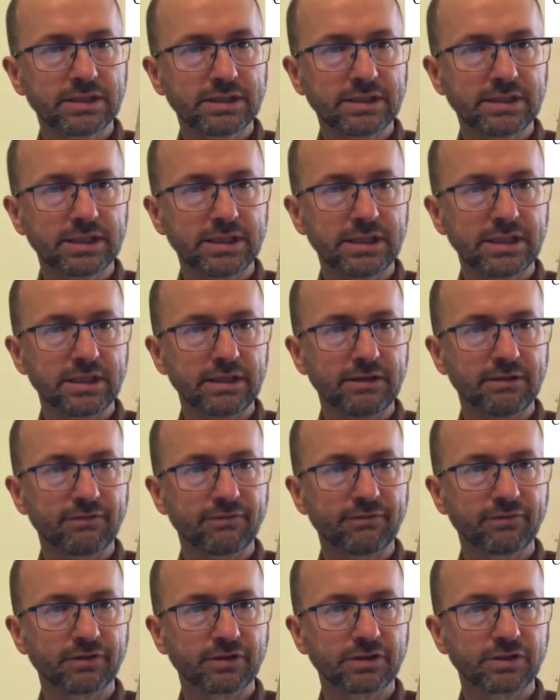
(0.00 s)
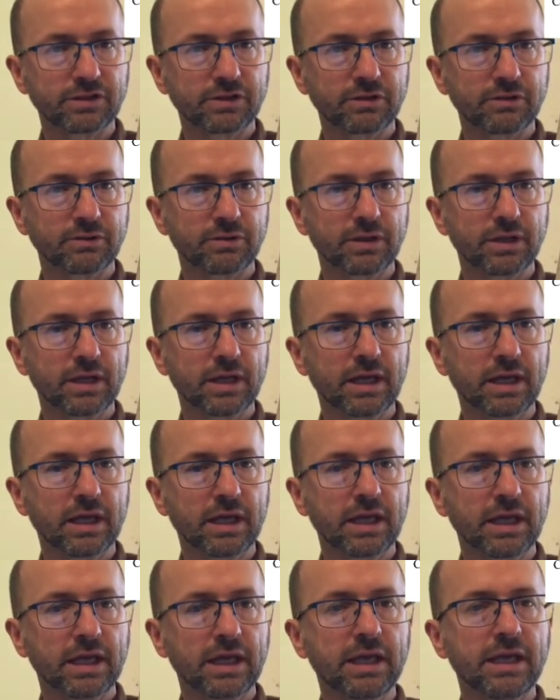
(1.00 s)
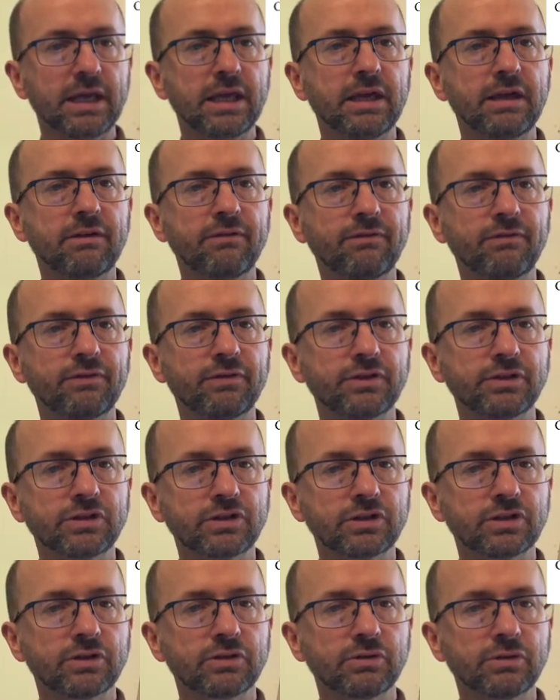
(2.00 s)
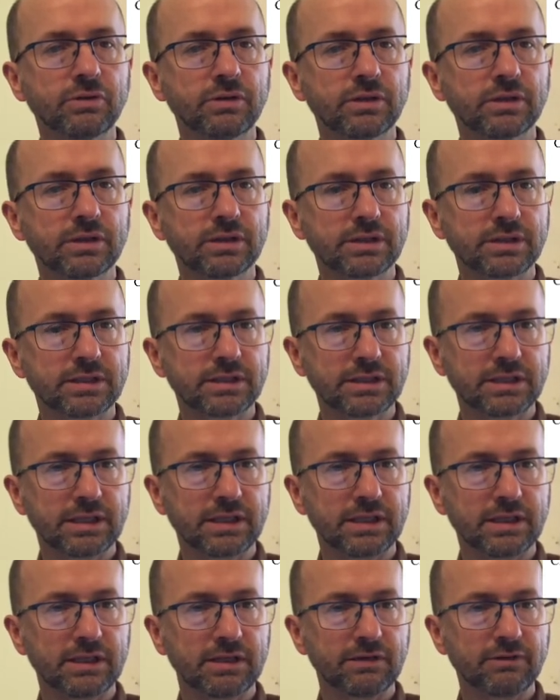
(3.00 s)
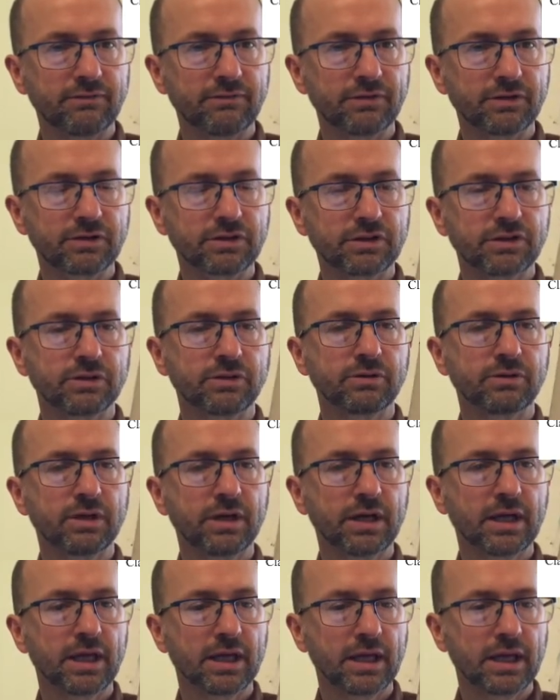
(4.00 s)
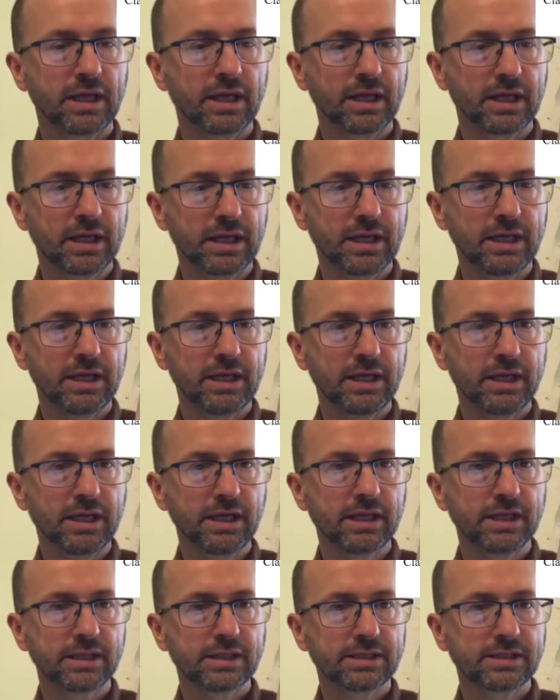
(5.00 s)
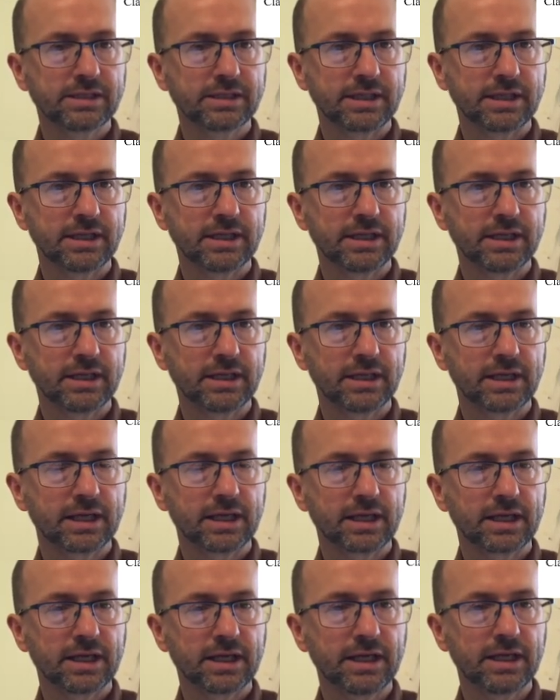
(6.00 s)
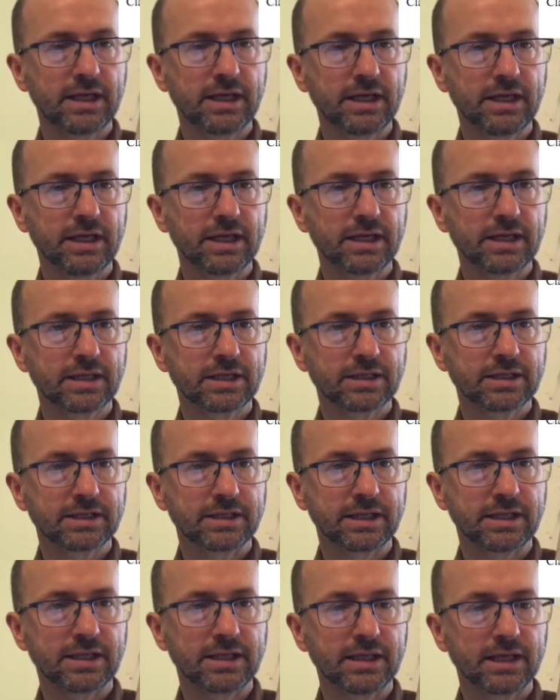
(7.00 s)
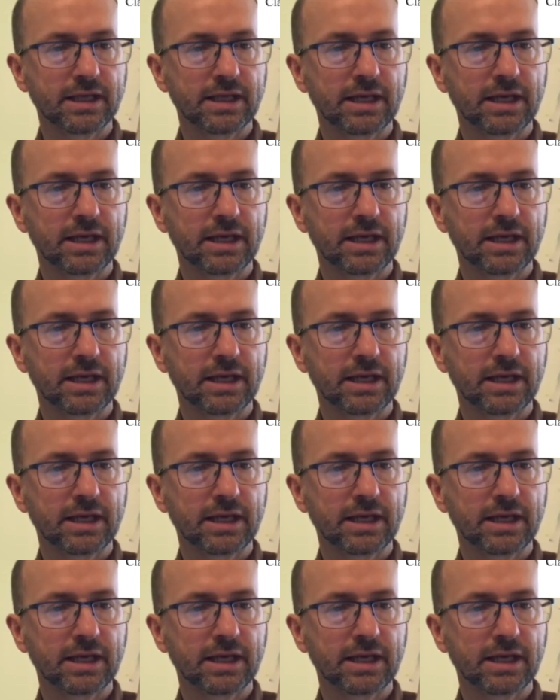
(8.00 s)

D for 2. E for 2, D for 2. E, D, E, D,